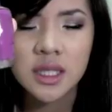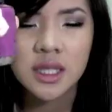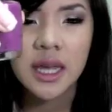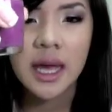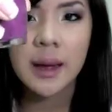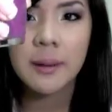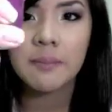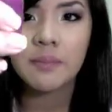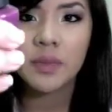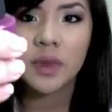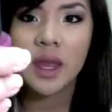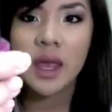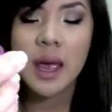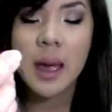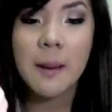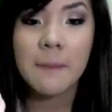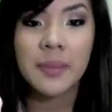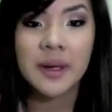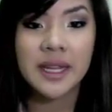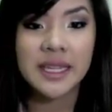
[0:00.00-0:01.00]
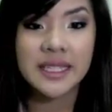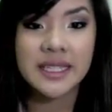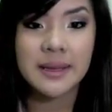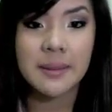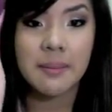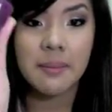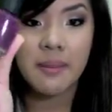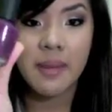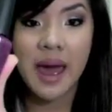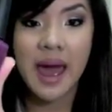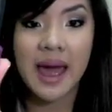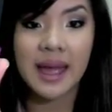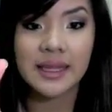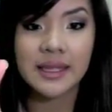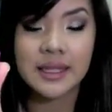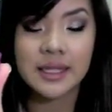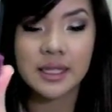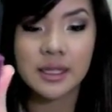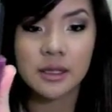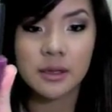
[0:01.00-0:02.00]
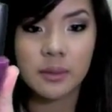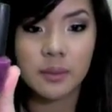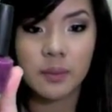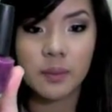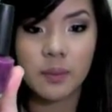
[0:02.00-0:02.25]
see that. But it's a matte,